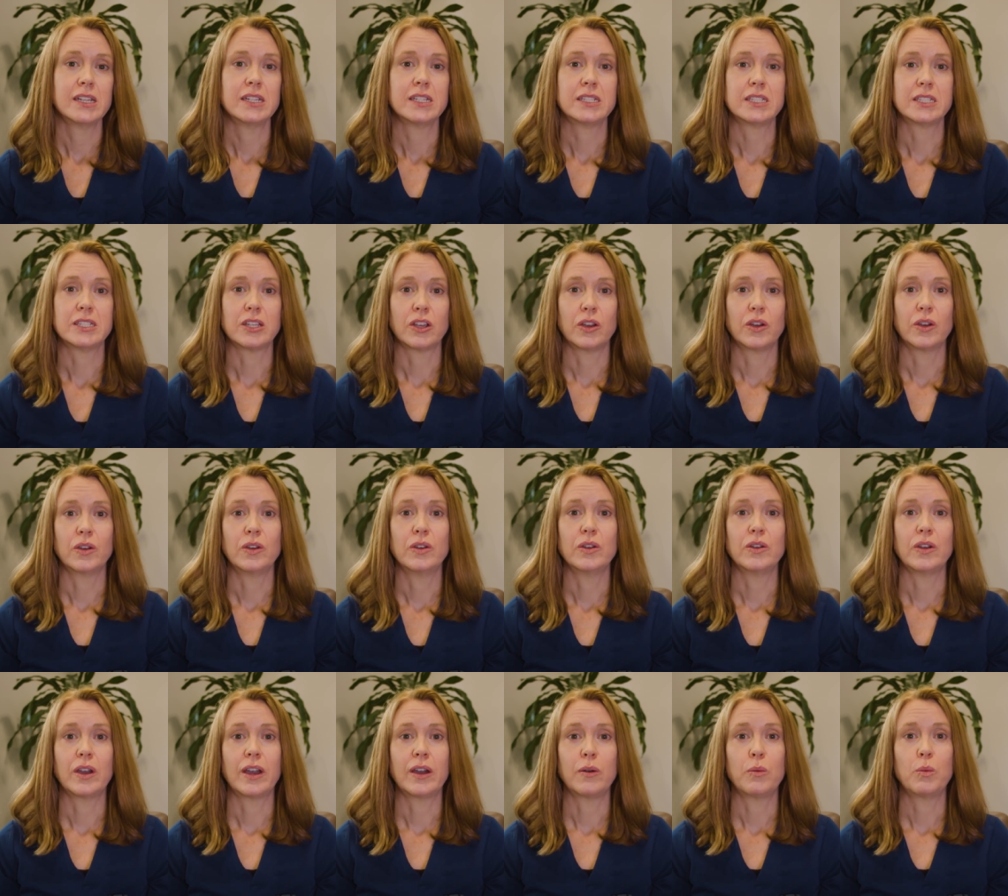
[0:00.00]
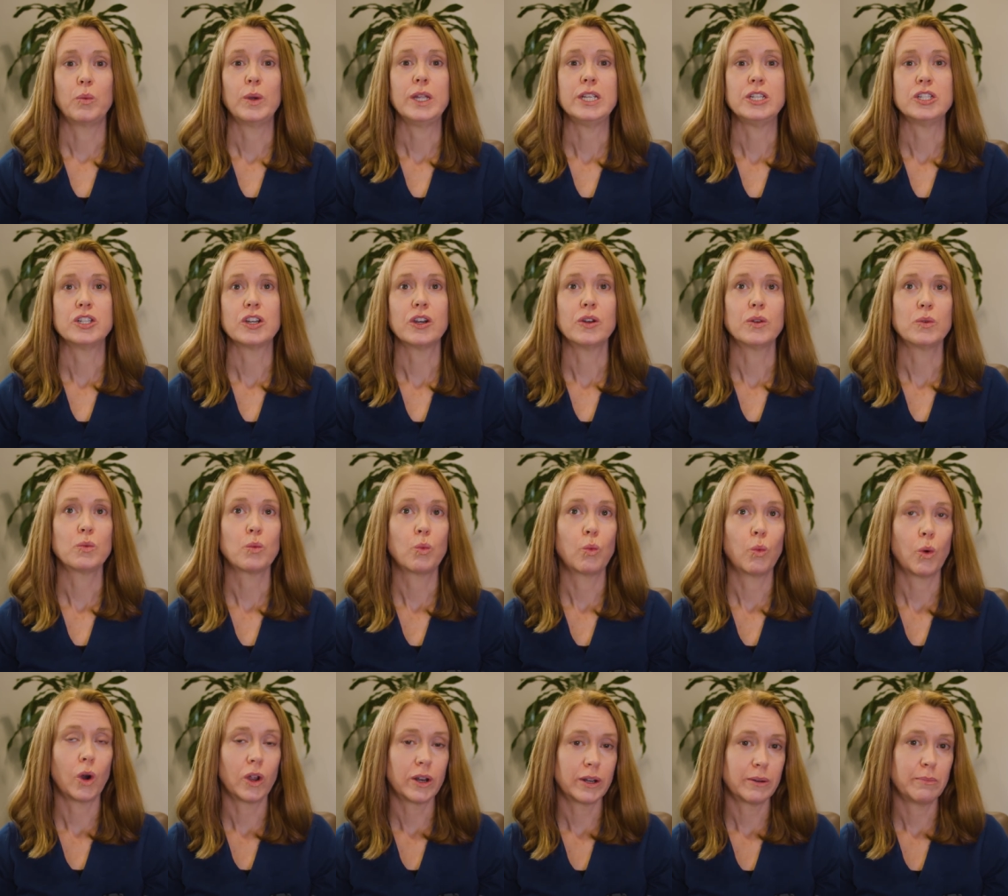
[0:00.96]
So we don't
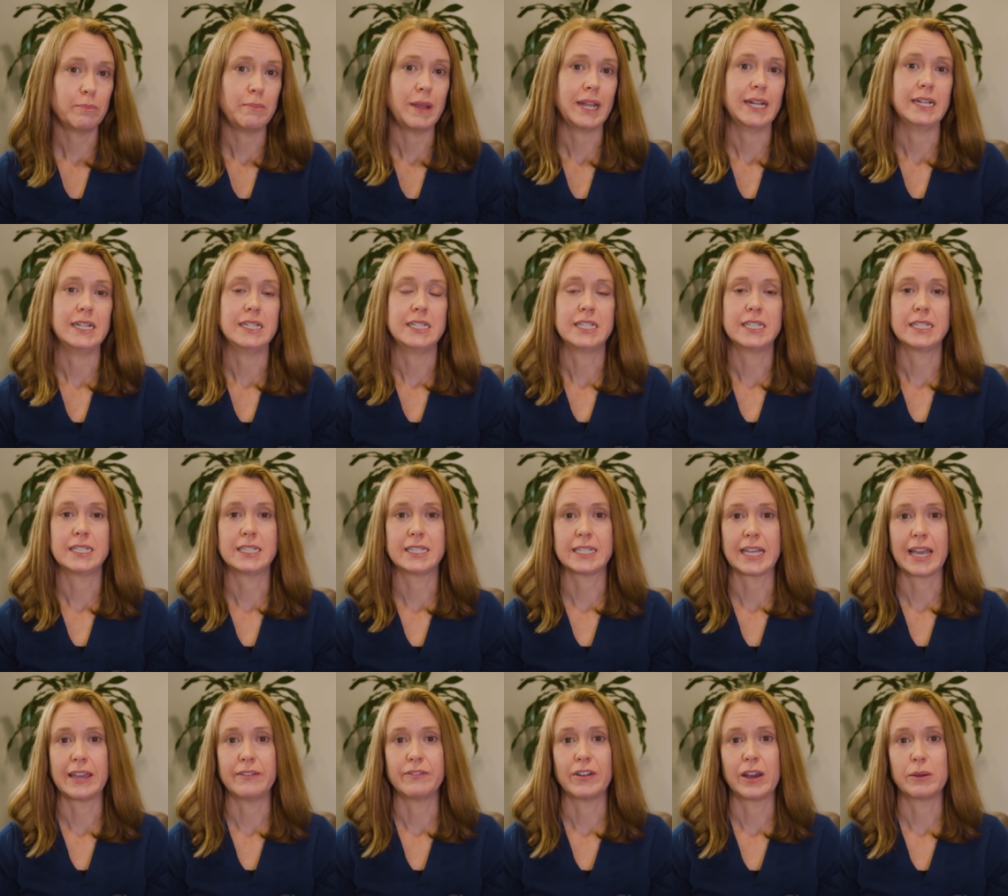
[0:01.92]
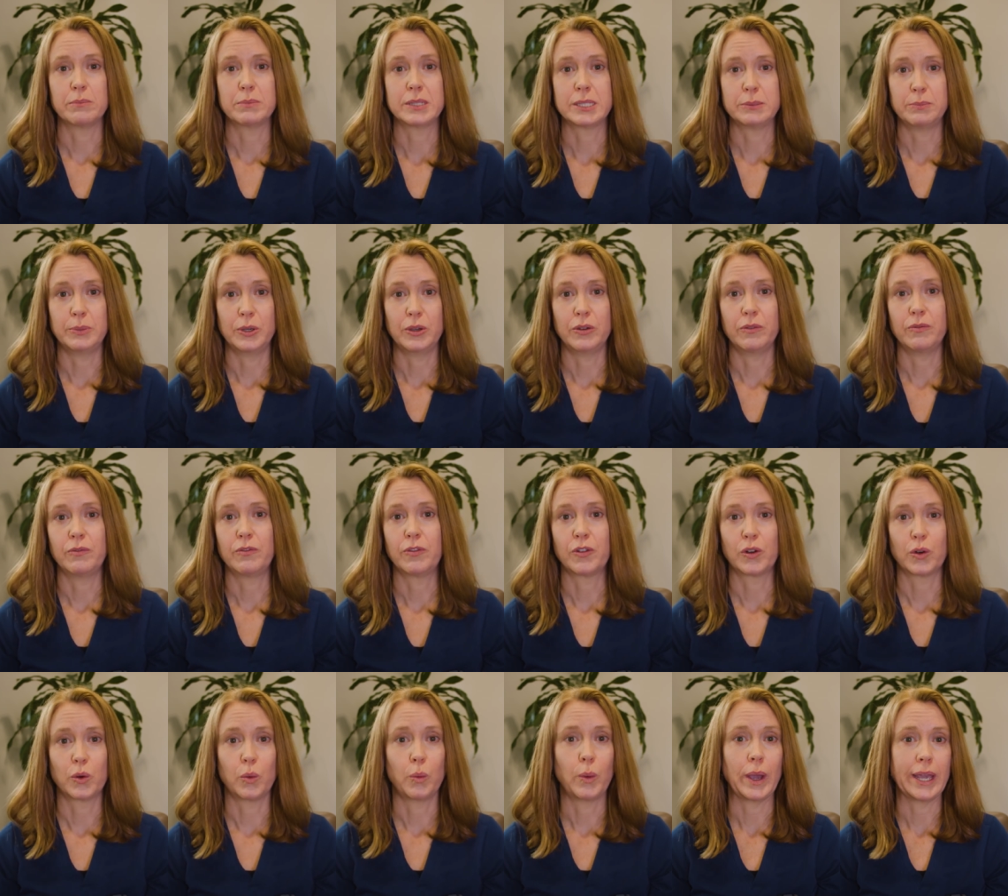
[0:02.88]
want men to save up sperm
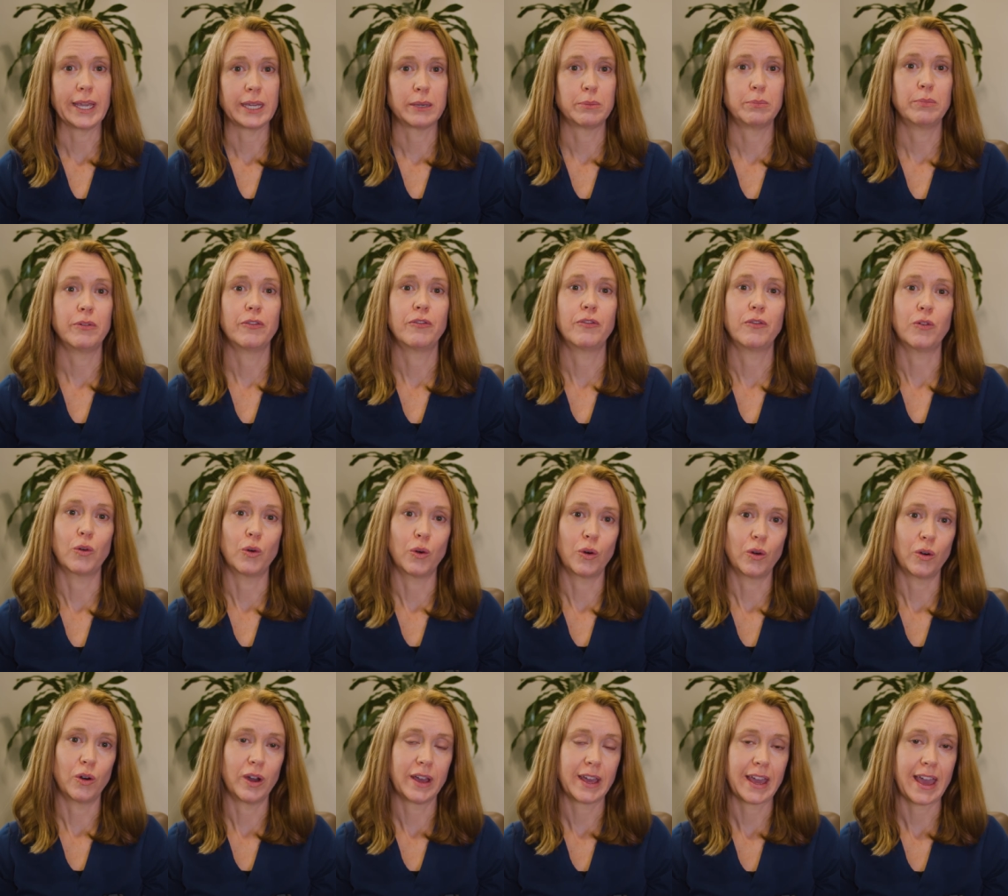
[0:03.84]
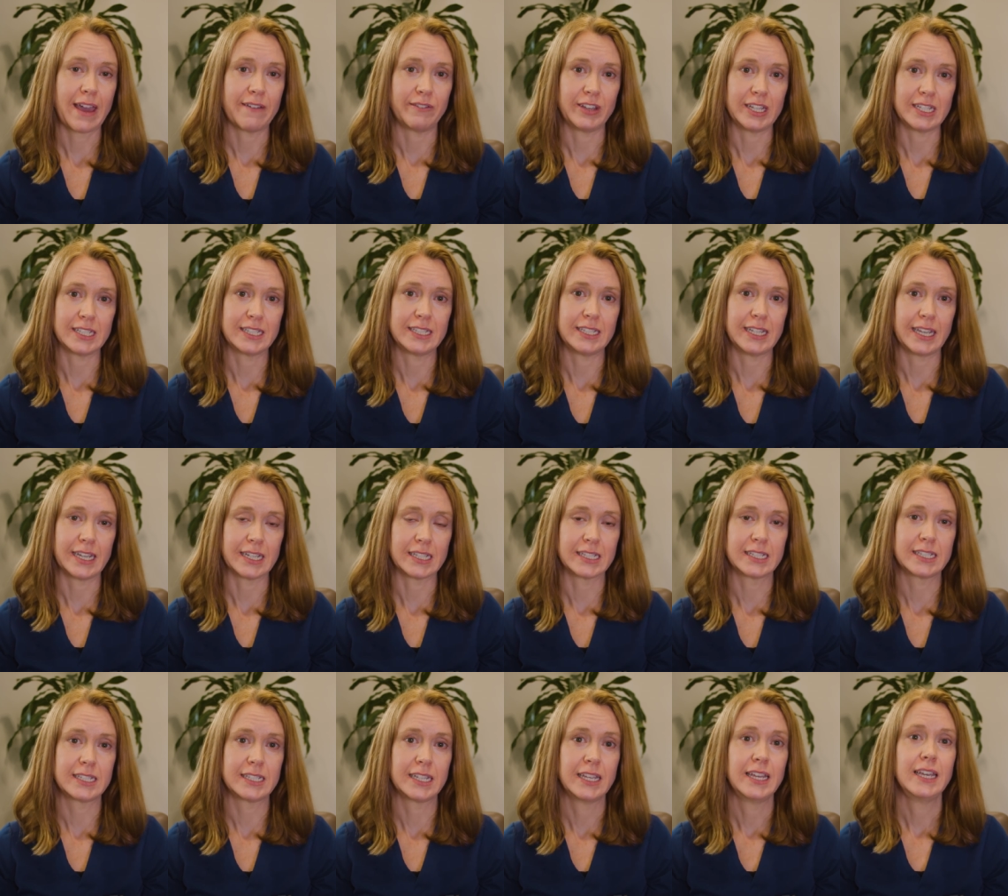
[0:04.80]
for a week before having
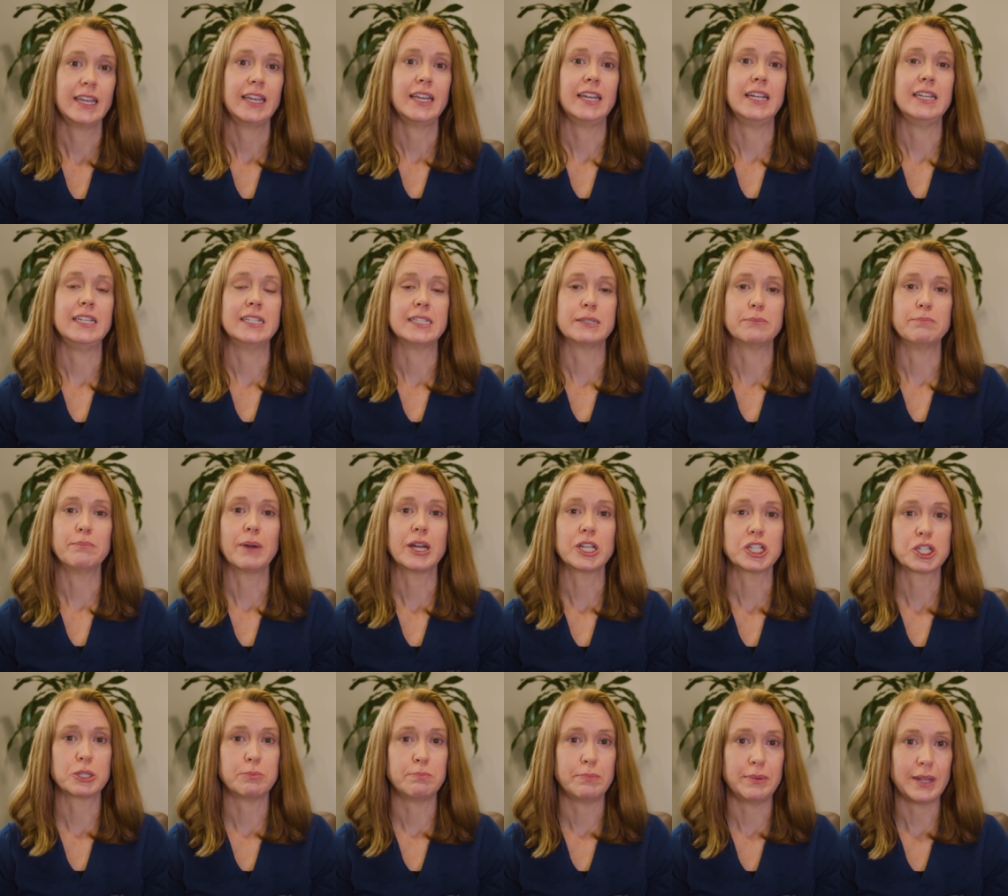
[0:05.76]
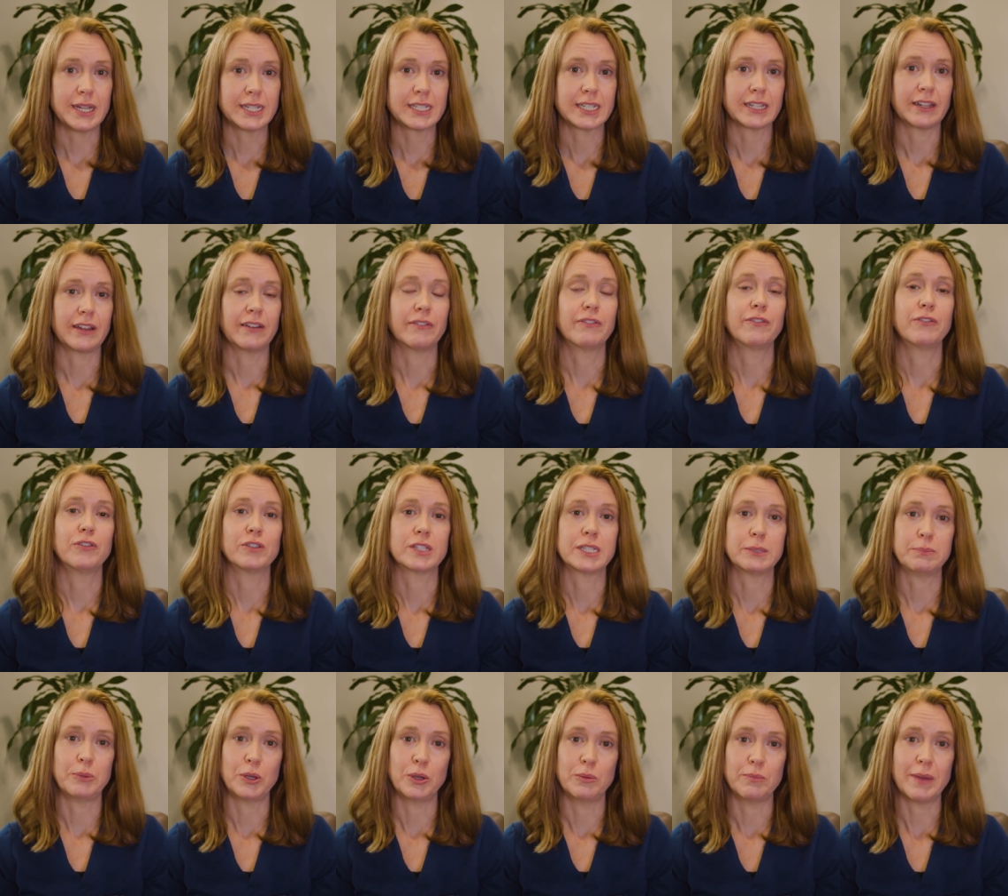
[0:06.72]
sex. It is much better for
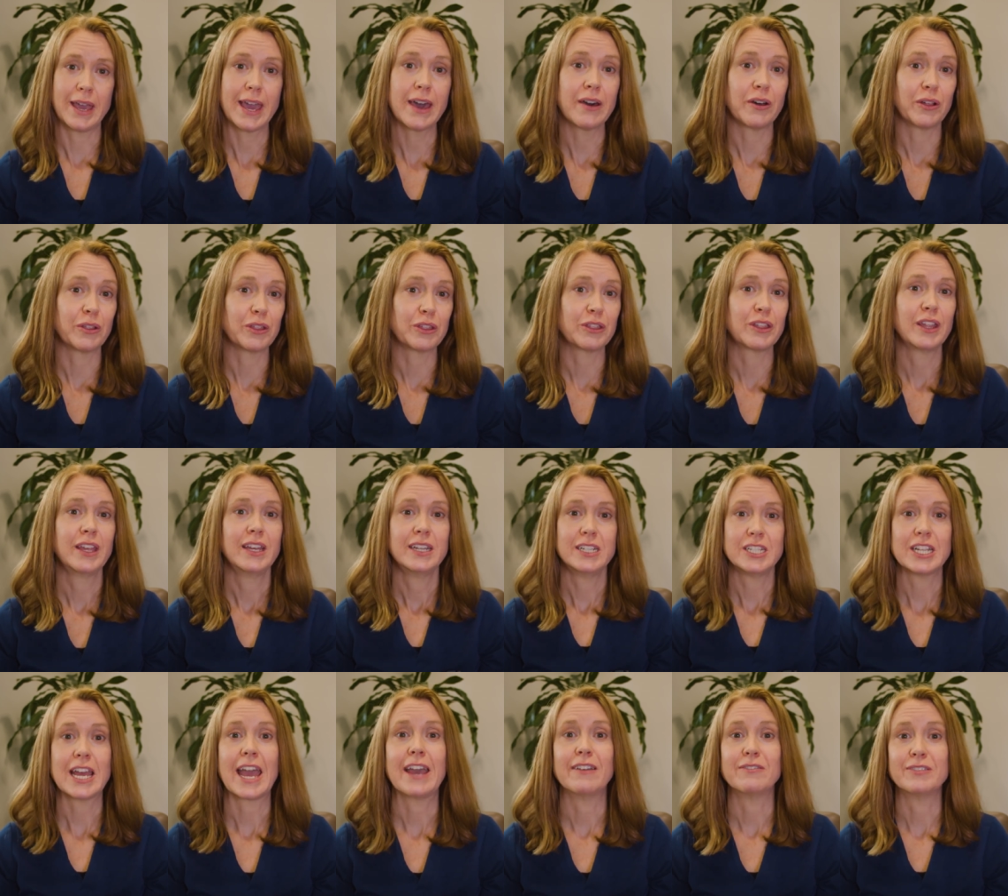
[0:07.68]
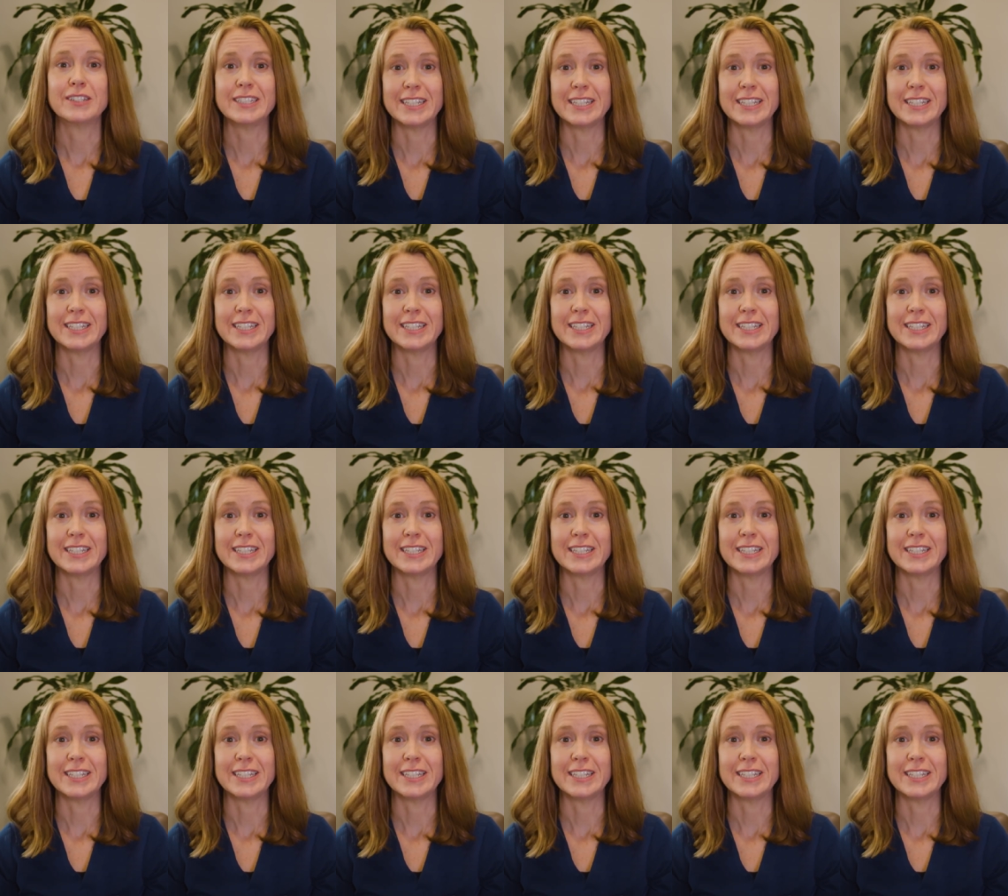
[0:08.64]
sperm health to have